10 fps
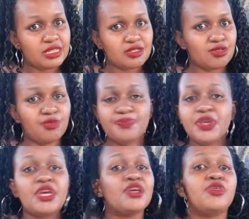So
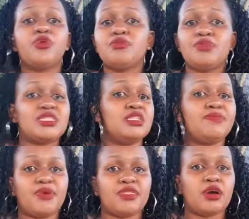you won't be
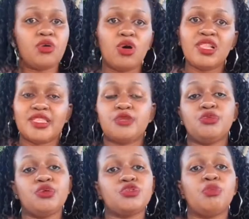sleeping on that goal, and that
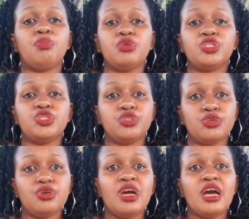will also push
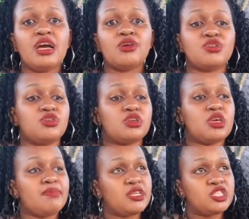you, because you're
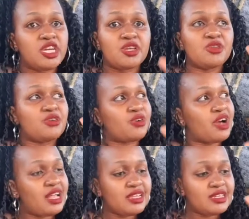keeping check, your
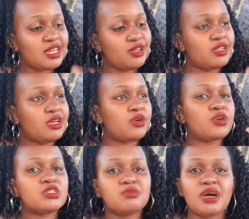calendar. You're like, oh,
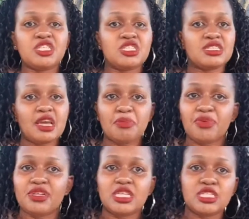it's March, it's
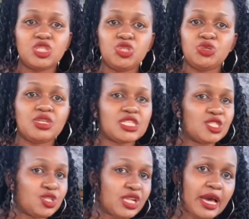April, it's June, it's
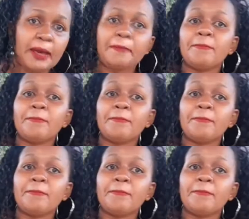July.